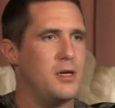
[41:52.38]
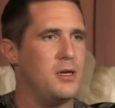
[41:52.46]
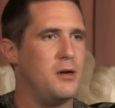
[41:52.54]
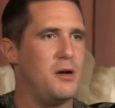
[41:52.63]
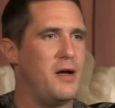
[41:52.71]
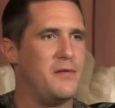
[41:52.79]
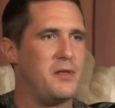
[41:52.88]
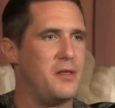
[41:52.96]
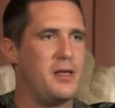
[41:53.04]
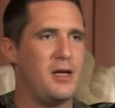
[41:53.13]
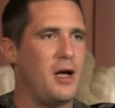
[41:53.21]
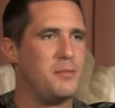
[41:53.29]
You don't have to
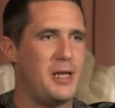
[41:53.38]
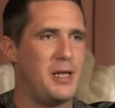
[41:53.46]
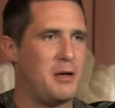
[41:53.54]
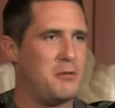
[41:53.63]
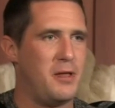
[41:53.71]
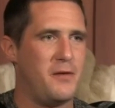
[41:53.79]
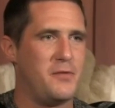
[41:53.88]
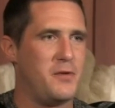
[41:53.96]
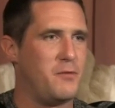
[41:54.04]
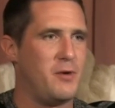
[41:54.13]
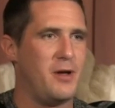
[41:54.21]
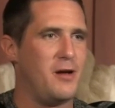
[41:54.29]
think up, down, left,
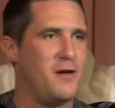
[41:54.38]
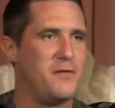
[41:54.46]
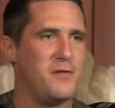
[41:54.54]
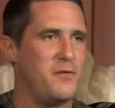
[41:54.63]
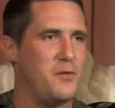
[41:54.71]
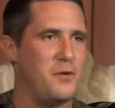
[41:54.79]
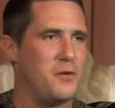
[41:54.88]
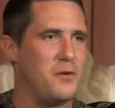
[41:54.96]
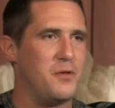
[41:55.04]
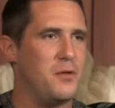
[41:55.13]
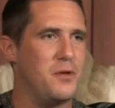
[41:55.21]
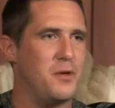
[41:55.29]
and right after
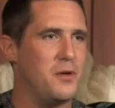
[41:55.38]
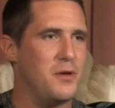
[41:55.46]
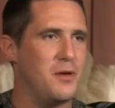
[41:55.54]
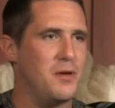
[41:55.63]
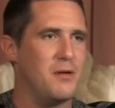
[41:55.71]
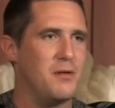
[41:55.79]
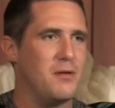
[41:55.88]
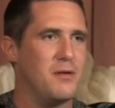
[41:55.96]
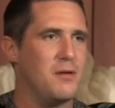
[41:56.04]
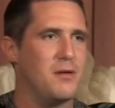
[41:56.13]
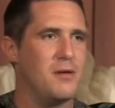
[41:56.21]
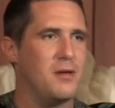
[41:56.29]
fourth.
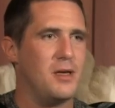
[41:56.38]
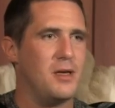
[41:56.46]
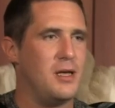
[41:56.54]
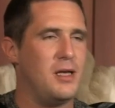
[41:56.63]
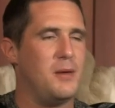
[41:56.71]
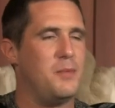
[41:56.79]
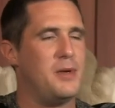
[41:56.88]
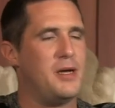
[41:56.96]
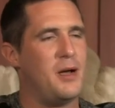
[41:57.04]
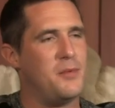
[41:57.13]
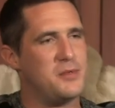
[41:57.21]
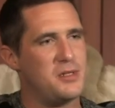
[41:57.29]
It
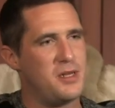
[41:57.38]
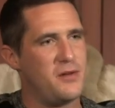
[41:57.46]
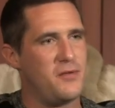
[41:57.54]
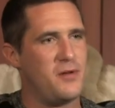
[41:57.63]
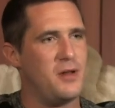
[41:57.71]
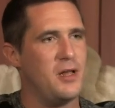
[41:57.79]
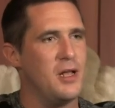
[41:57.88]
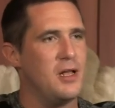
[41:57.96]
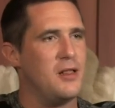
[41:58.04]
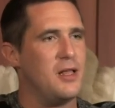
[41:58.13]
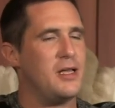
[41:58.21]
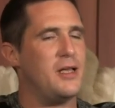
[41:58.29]
becomes a different.
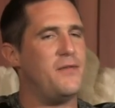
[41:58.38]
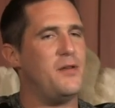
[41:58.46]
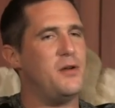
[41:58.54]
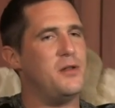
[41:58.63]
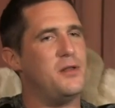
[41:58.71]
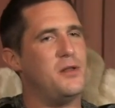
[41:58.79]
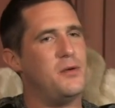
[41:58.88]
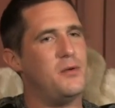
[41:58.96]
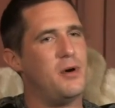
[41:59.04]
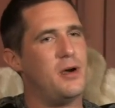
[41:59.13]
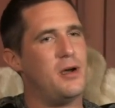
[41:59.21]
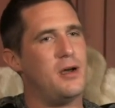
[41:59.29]
Like if you could
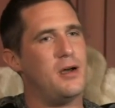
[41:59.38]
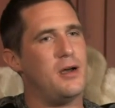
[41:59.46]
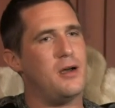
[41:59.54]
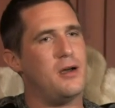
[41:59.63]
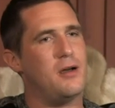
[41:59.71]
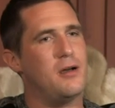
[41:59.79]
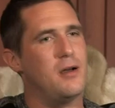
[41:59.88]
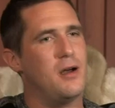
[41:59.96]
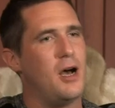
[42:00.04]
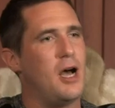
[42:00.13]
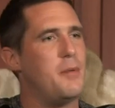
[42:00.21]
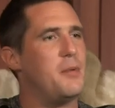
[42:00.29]
do a, a
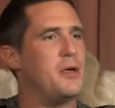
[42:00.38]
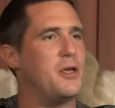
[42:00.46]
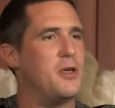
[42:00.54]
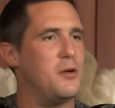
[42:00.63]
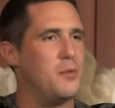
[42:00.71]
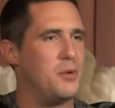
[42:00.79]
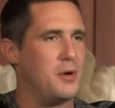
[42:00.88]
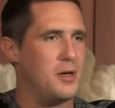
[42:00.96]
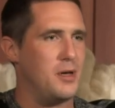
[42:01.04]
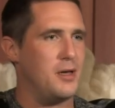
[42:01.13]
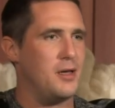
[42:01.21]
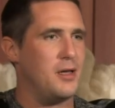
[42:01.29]
hypercube,
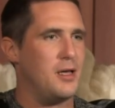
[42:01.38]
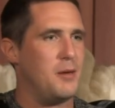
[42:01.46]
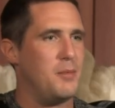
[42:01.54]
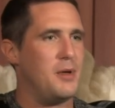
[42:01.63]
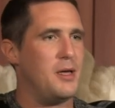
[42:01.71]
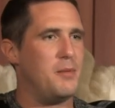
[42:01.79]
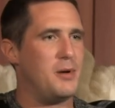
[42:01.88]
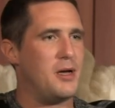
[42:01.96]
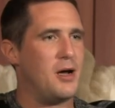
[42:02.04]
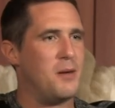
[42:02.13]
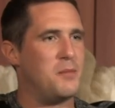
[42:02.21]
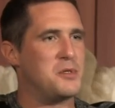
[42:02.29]
yeah, it,
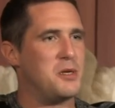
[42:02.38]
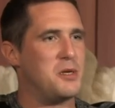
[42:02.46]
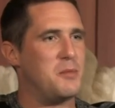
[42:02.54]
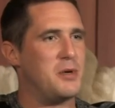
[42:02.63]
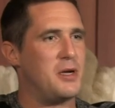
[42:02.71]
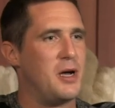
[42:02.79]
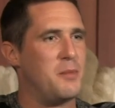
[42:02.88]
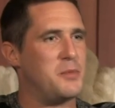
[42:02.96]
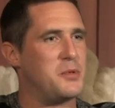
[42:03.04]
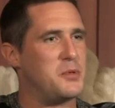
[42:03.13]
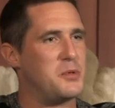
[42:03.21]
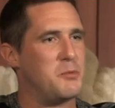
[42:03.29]
becomes it
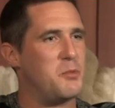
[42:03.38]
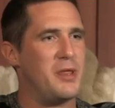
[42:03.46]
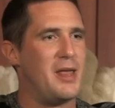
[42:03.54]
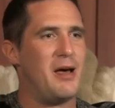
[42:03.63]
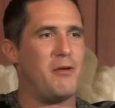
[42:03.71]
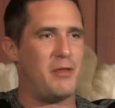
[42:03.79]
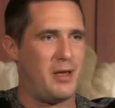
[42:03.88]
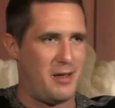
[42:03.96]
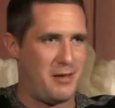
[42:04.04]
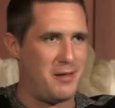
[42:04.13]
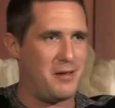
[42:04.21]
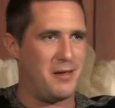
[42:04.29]
becomes without
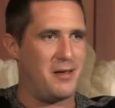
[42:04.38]
that.